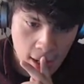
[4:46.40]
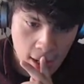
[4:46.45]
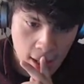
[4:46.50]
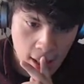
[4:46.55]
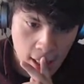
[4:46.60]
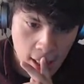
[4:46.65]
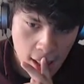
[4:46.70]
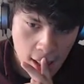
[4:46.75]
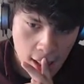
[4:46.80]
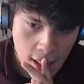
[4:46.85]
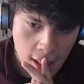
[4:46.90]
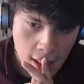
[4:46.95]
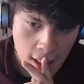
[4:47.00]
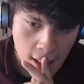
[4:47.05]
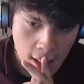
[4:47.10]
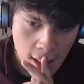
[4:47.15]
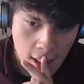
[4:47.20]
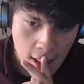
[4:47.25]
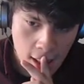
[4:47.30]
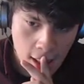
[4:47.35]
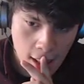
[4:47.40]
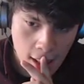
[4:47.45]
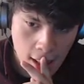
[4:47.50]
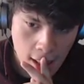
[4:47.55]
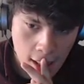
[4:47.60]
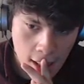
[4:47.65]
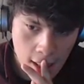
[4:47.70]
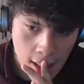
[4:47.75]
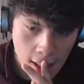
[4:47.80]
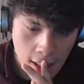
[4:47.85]

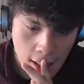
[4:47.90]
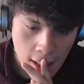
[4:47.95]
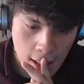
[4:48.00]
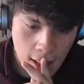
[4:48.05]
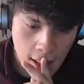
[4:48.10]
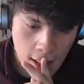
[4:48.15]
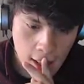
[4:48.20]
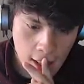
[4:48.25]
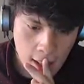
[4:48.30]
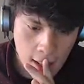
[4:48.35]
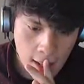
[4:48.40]
(no one is talking)